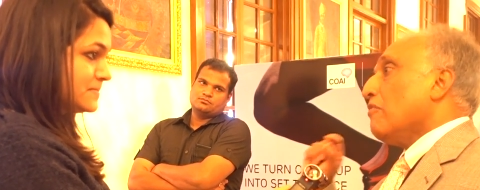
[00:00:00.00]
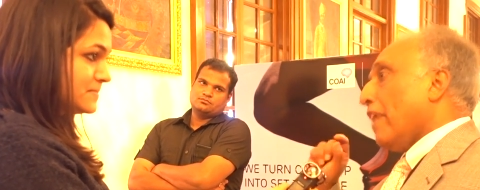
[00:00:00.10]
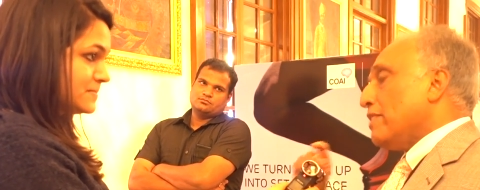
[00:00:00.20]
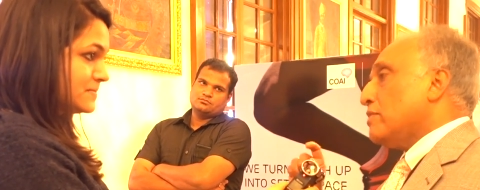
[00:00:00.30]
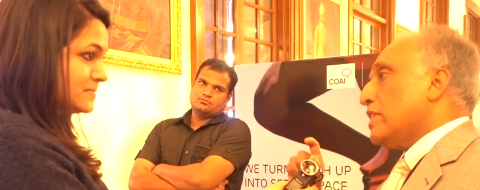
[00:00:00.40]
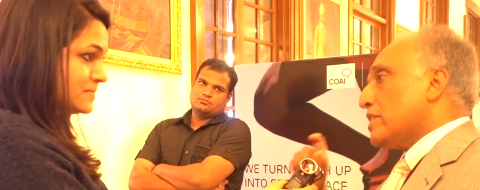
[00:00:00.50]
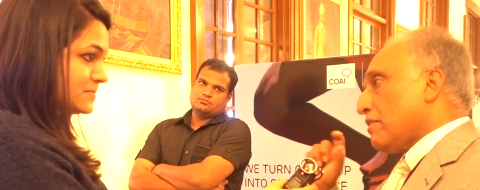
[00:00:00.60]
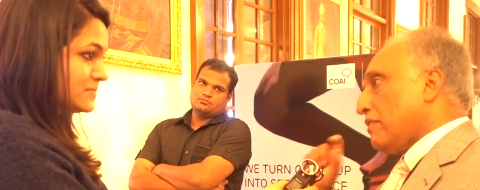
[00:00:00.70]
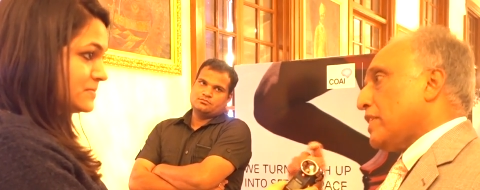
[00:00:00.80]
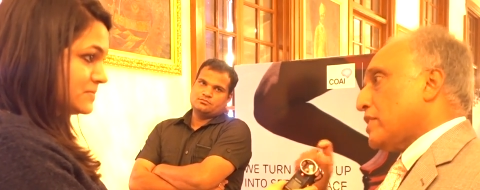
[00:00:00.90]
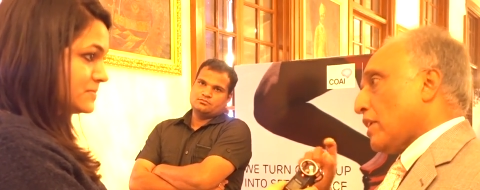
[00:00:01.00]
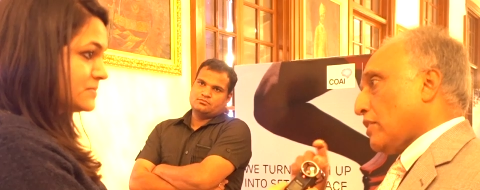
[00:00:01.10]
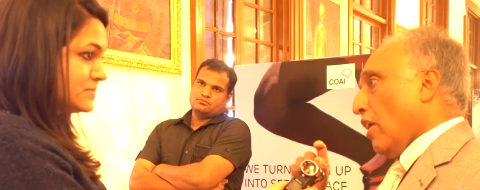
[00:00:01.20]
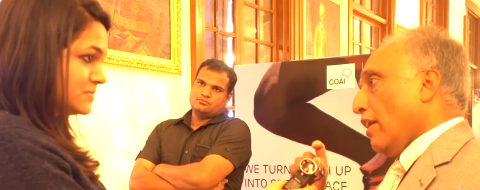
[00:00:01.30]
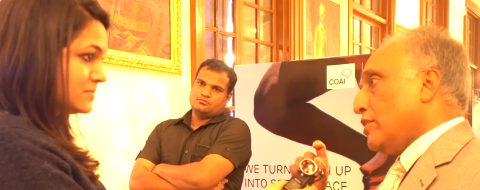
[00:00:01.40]
Speaker 1: 5G is the first
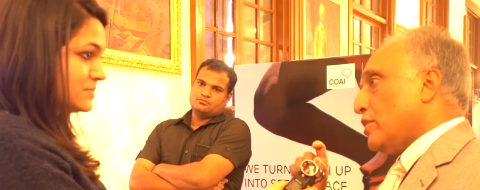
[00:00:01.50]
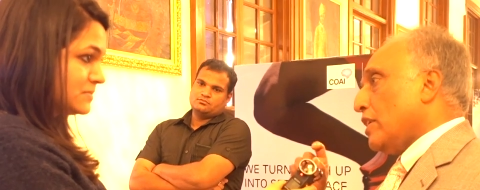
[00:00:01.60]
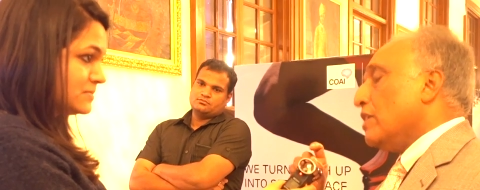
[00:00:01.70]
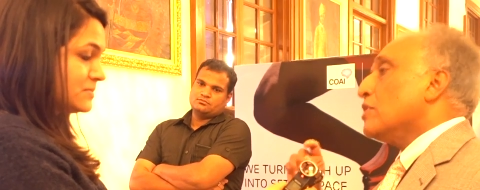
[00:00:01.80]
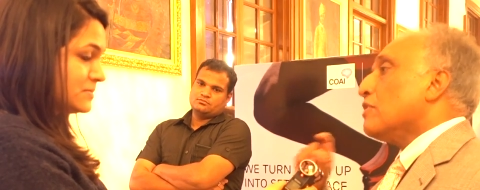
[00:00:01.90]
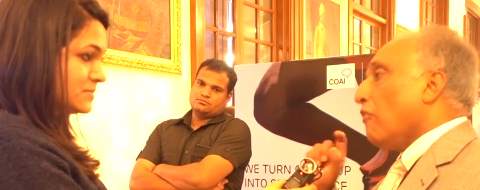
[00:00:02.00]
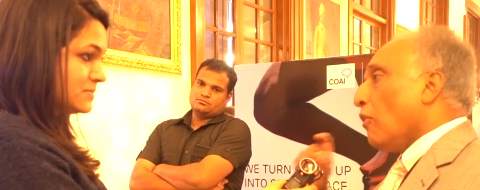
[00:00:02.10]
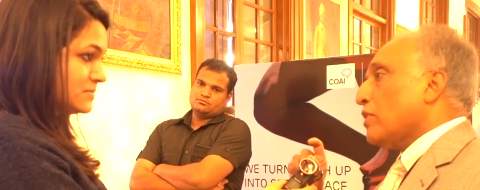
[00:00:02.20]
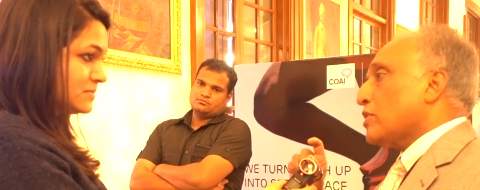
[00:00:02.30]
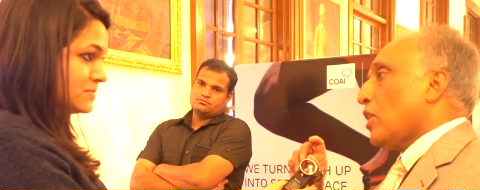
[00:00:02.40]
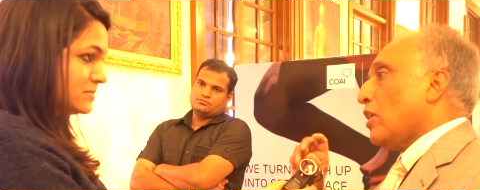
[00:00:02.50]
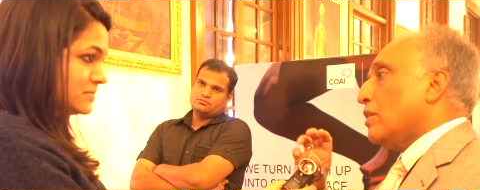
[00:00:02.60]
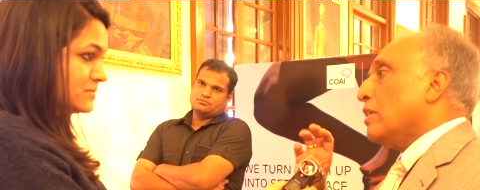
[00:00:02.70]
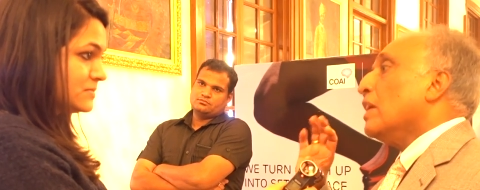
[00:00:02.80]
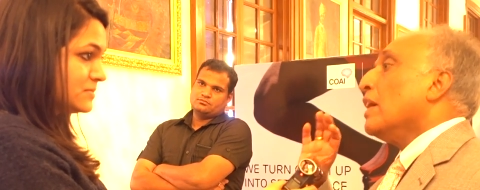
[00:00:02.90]
technology to focus
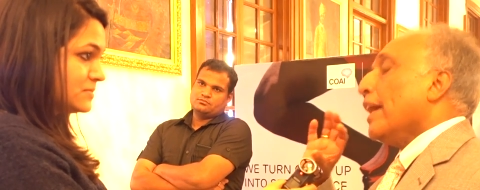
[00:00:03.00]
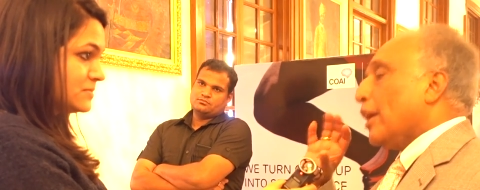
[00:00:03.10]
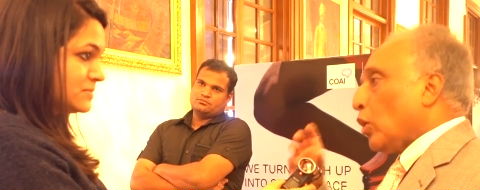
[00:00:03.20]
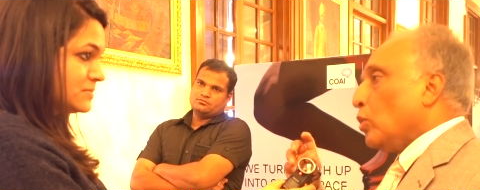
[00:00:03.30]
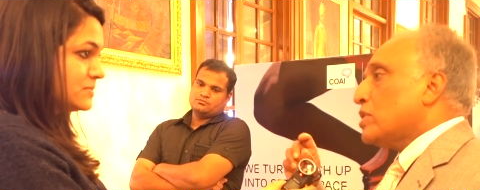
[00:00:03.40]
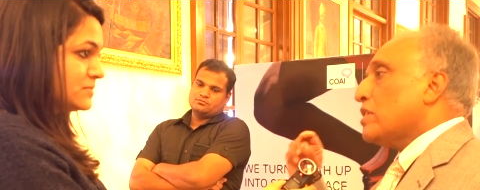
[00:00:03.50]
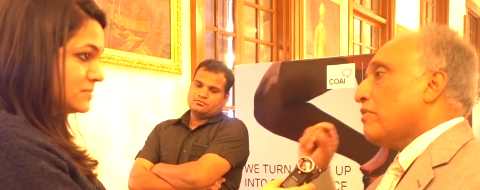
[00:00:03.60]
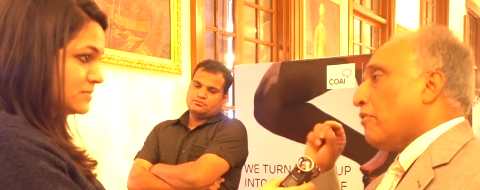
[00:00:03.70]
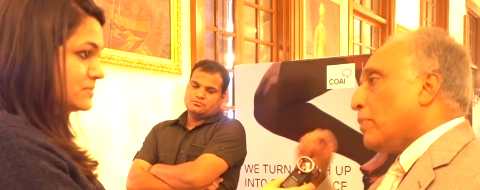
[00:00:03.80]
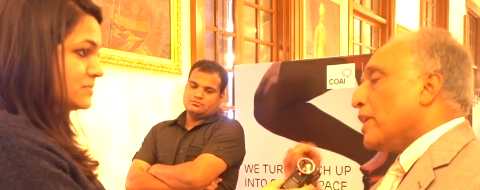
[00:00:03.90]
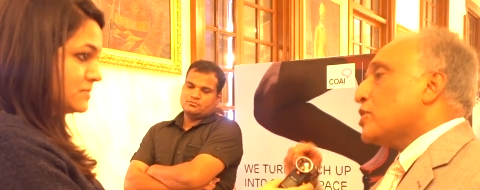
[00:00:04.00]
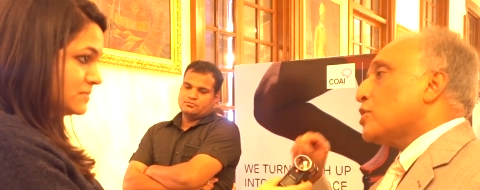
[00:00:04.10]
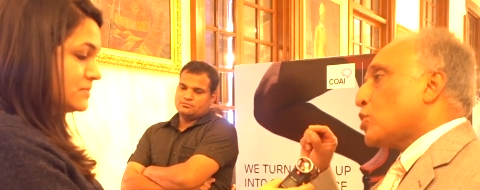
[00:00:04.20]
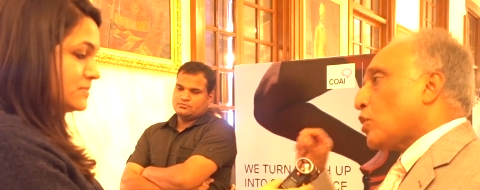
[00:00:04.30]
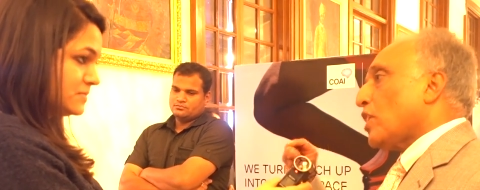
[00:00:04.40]
on inclusive of
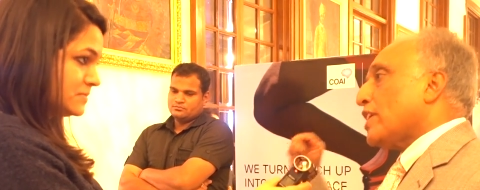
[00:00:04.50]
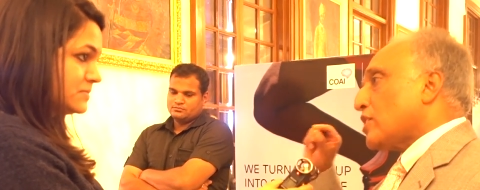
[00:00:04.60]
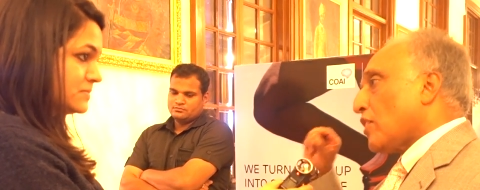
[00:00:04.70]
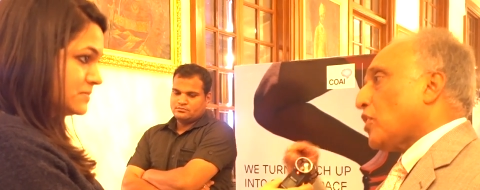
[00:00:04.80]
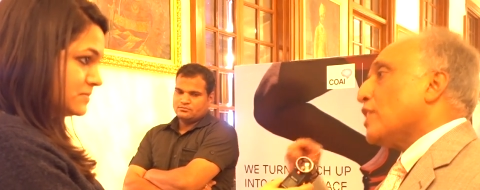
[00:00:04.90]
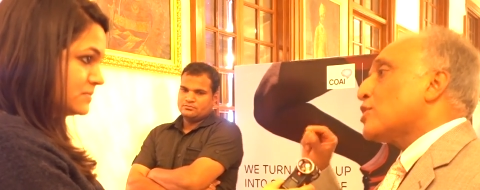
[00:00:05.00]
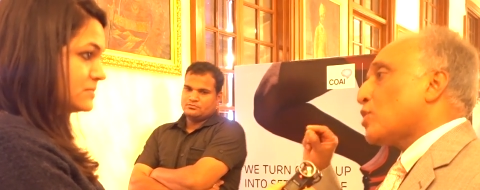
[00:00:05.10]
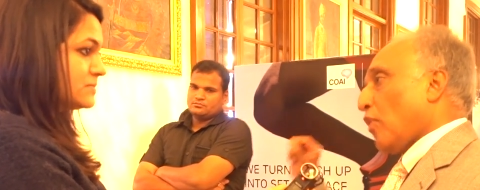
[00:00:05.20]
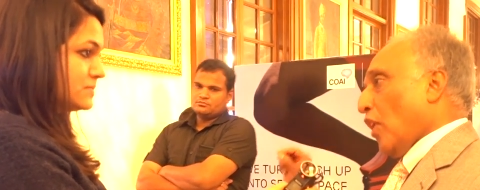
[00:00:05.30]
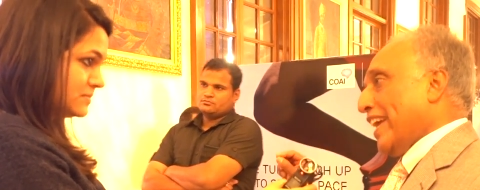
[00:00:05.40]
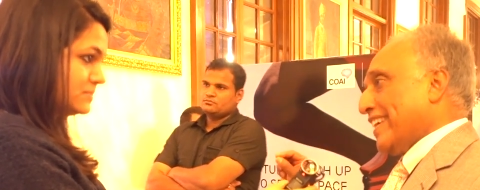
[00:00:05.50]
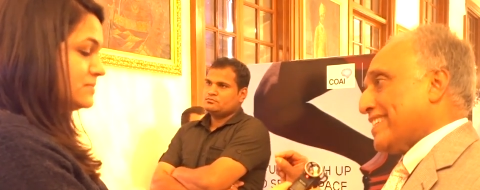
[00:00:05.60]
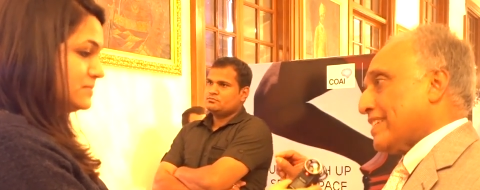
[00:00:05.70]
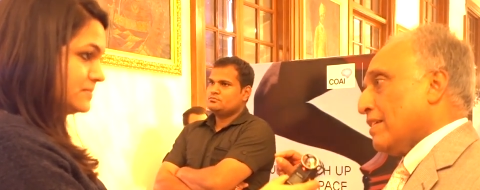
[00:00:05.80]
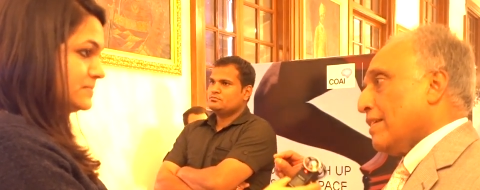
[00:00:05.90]
persons to things and things to
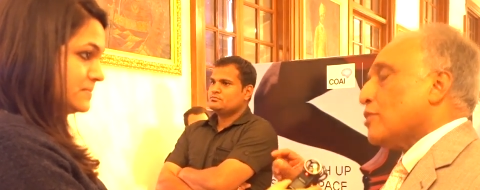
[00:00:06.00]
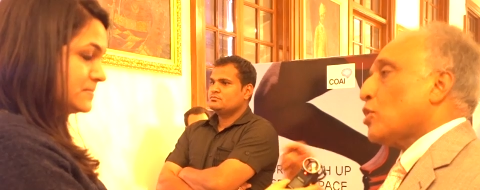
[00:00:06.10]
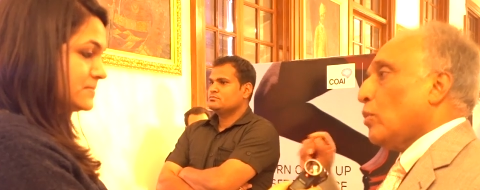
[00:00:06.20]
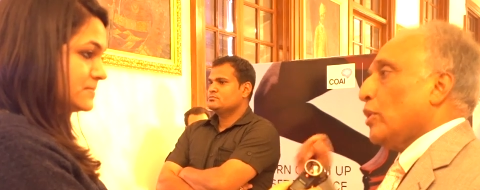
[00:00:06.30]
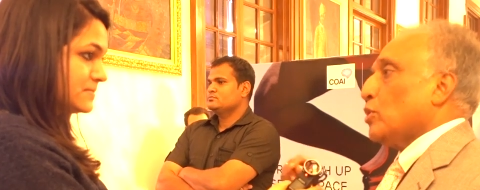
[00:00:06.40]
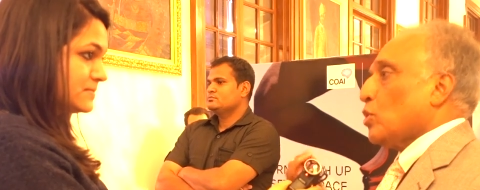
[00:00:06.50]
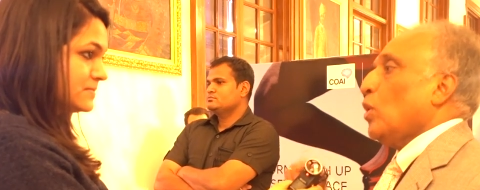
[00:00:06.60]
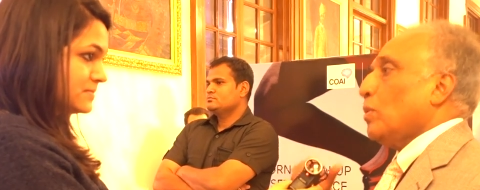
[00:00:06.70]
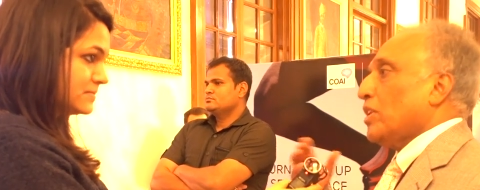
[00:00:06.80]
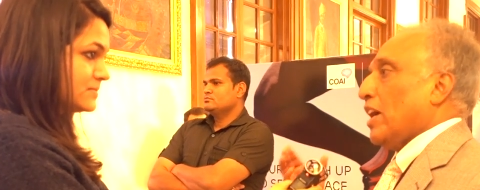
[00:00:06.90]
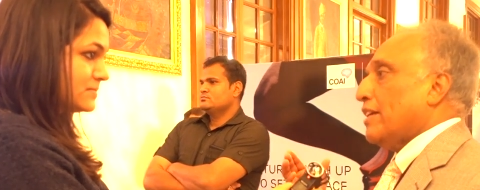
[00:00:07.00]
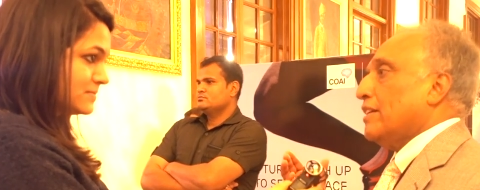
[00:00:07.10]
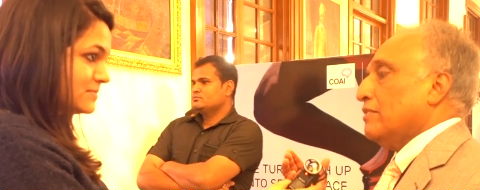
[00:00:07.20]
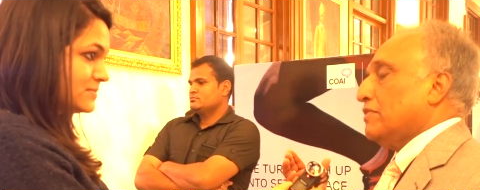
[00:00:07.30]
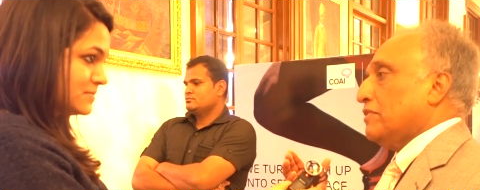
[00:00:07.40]
things. So when you talk about
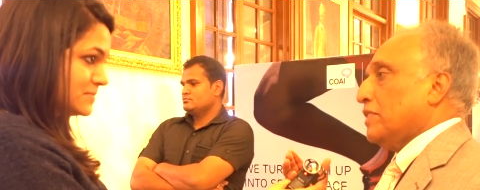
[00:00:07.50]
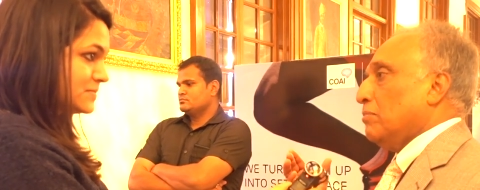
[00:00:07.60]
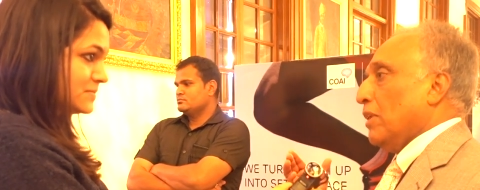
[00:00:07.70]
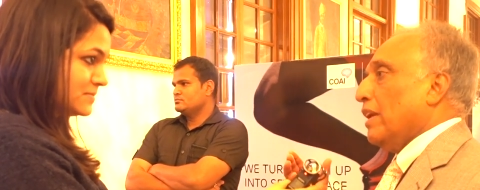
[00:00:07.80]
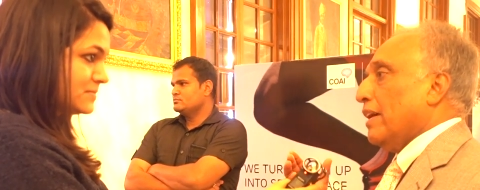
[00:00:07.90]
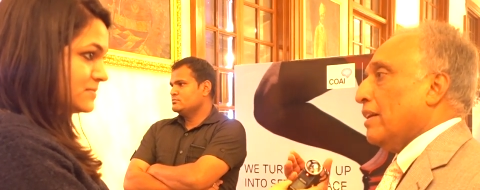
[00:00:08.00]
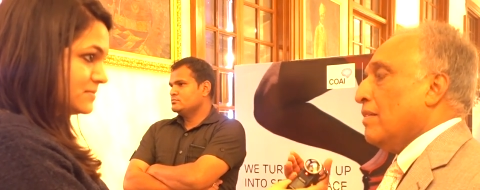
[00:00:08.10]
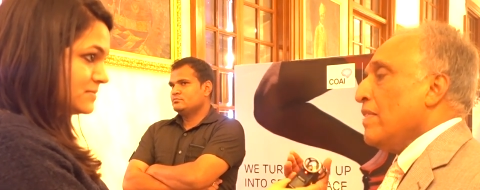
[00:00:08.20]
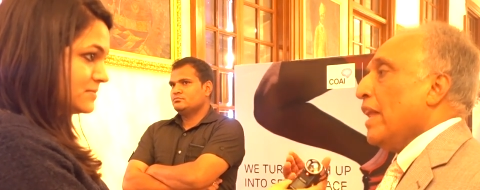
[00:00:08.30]
150 million,